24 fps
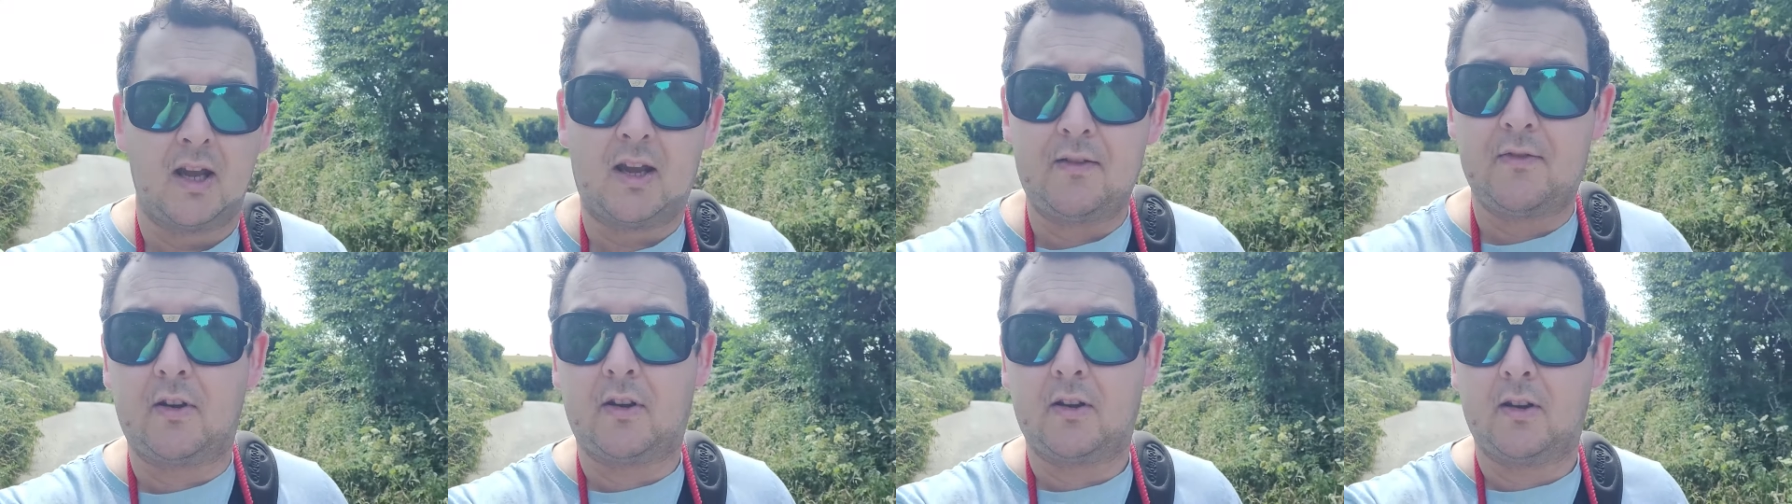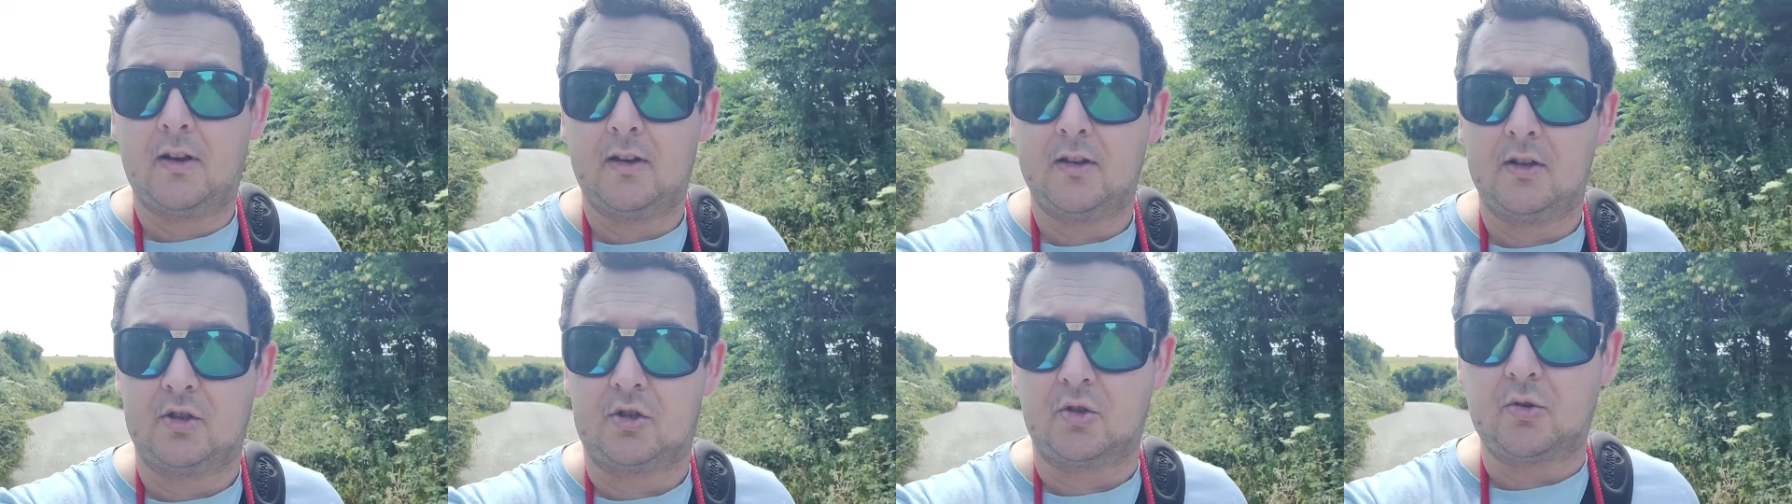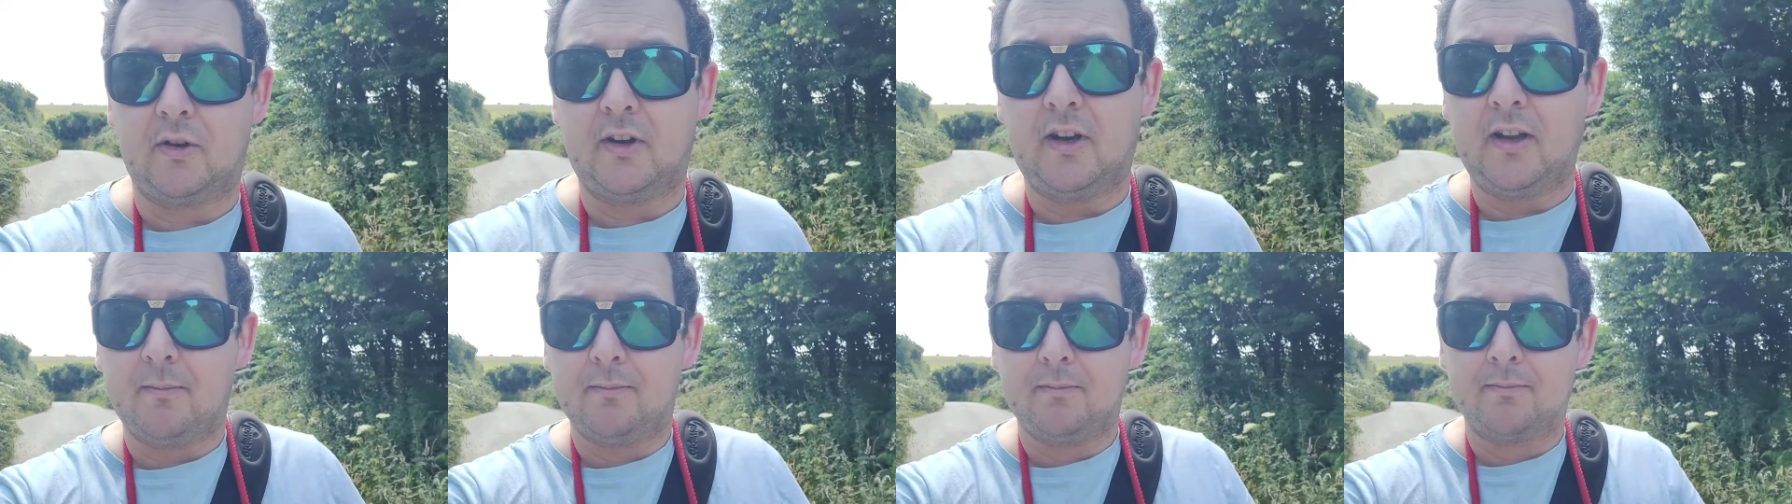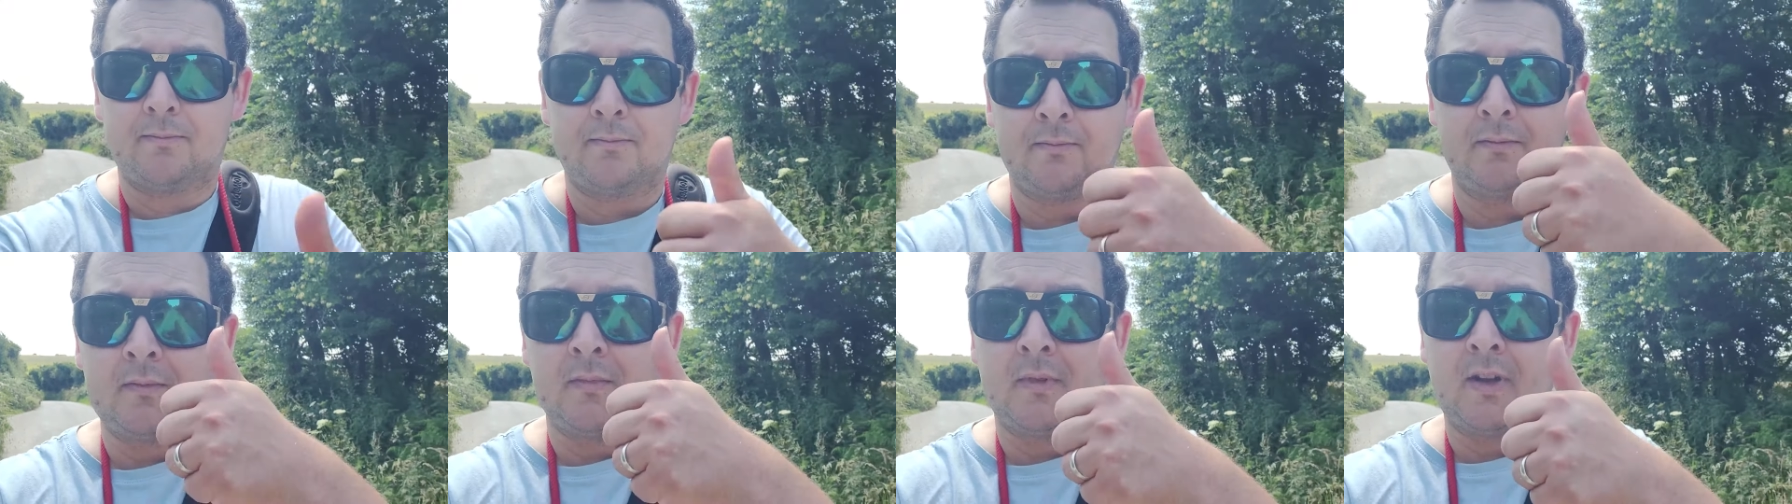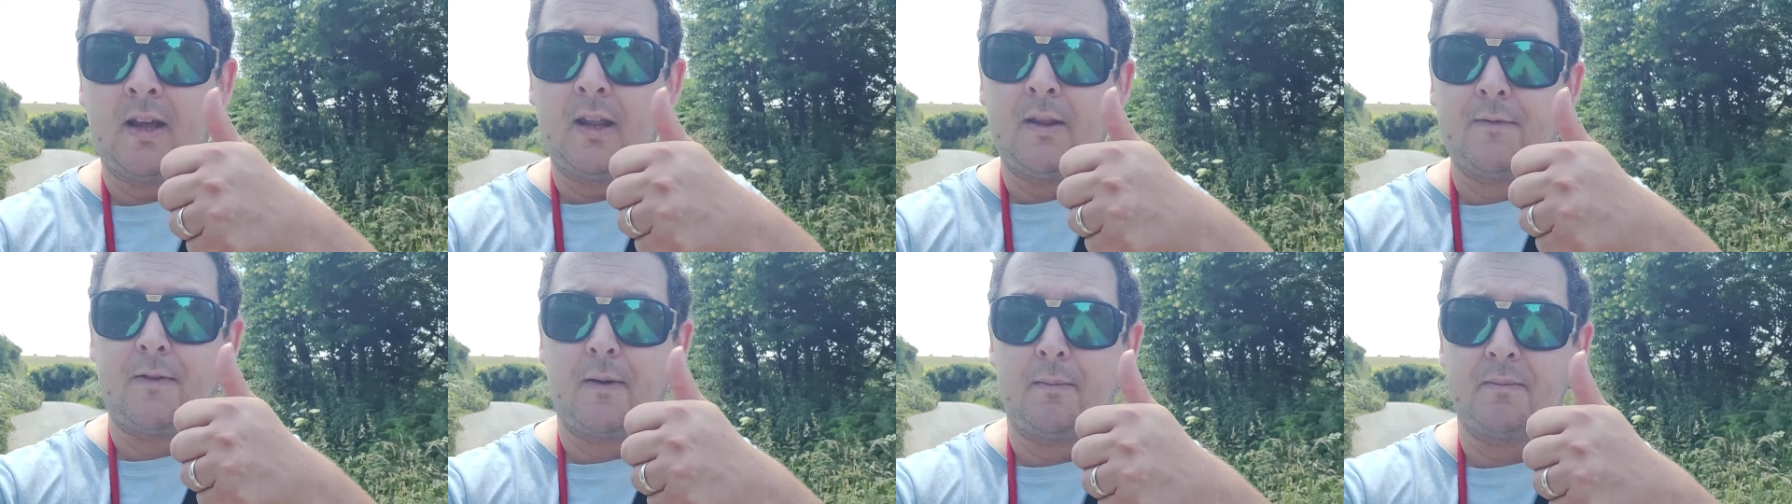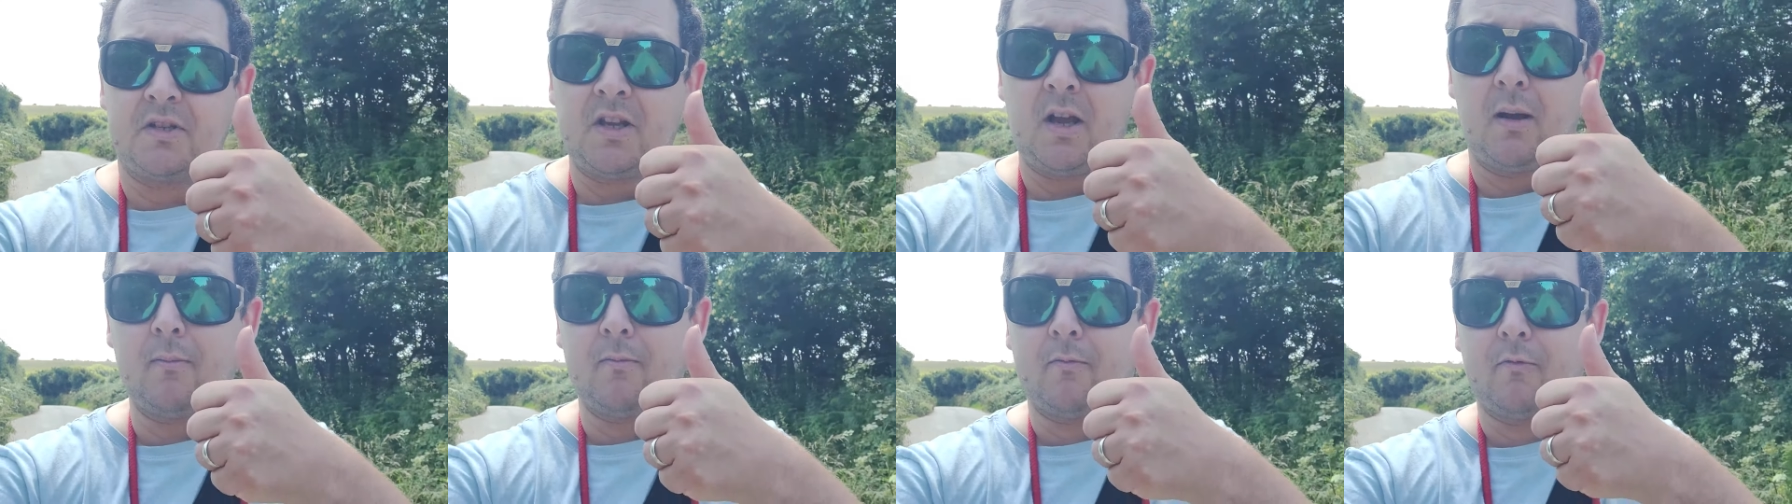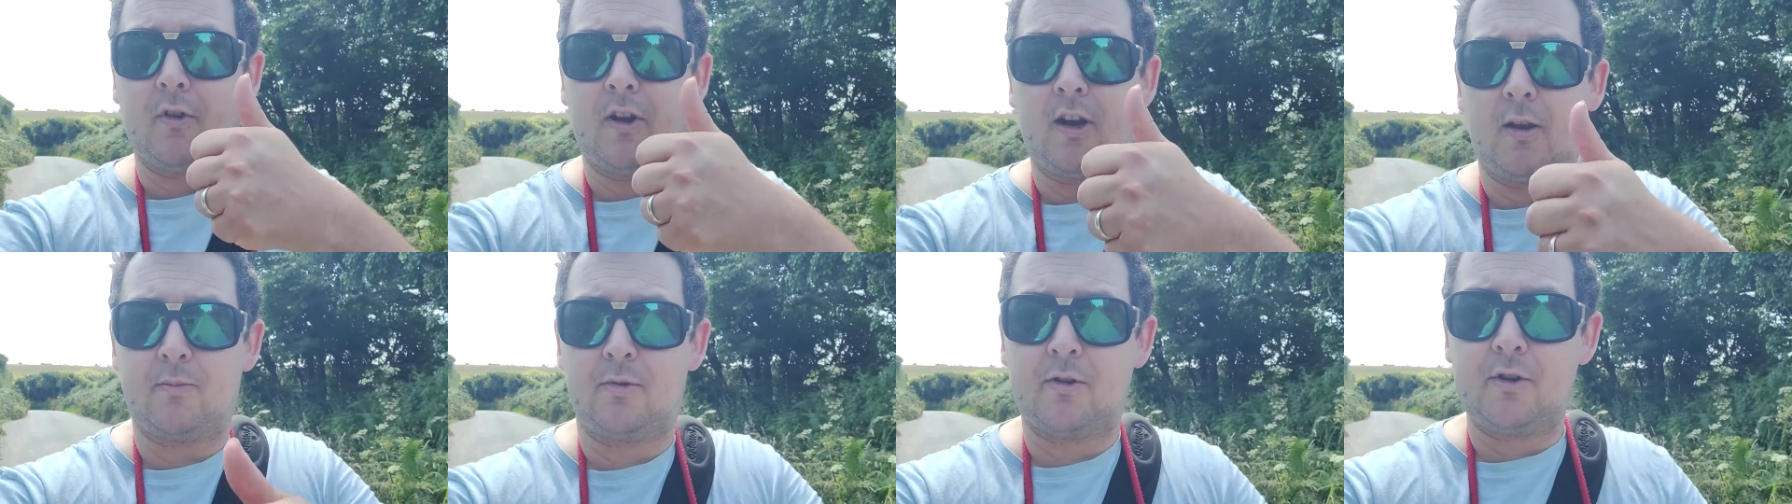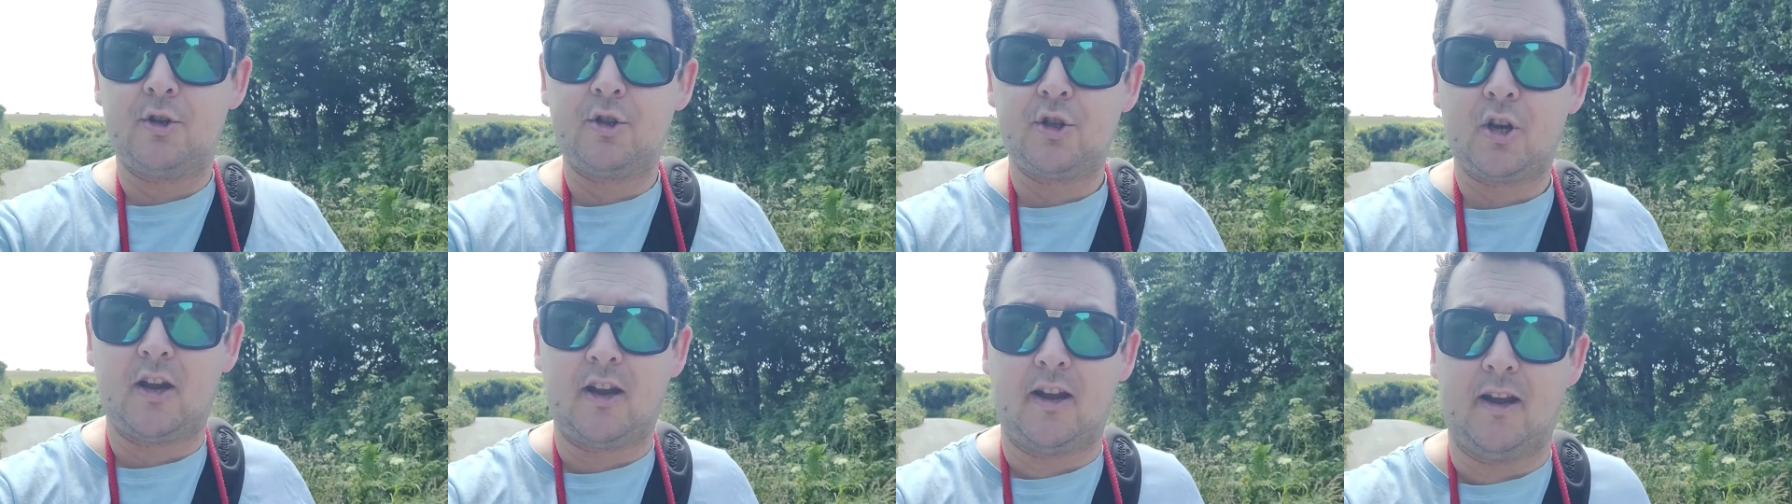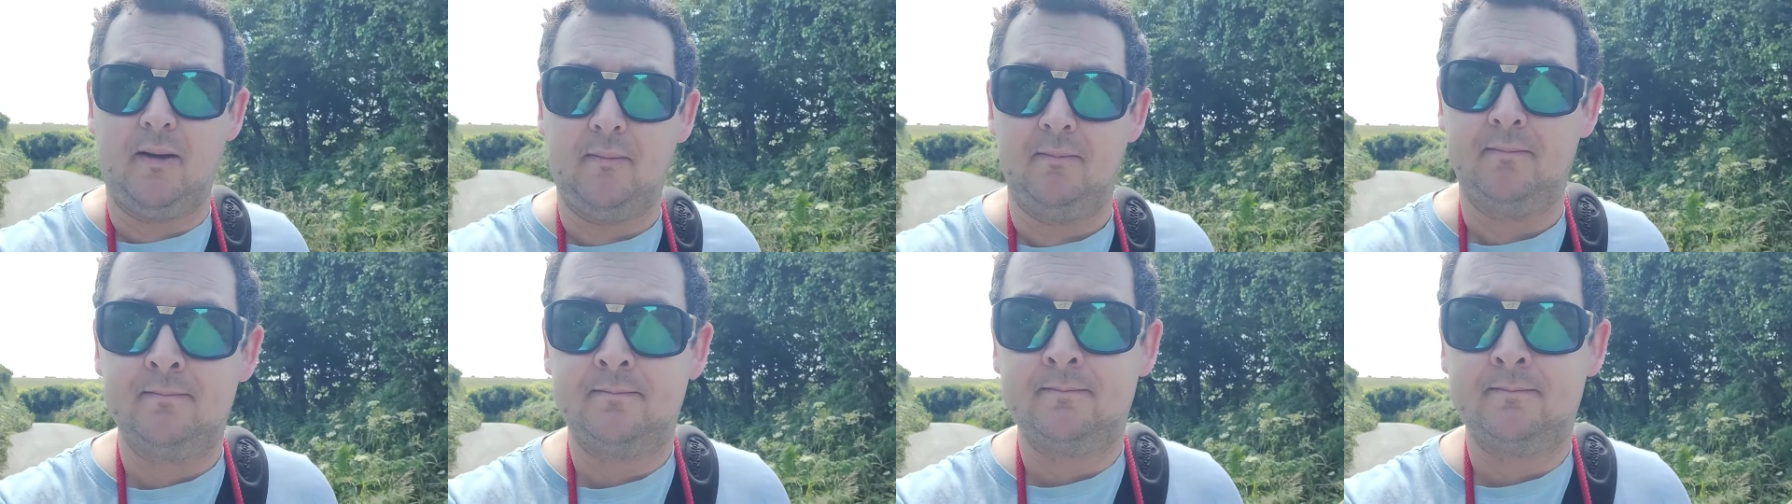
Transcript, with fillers: if you're enjoying it, hit the thumbs up, really appreciate it.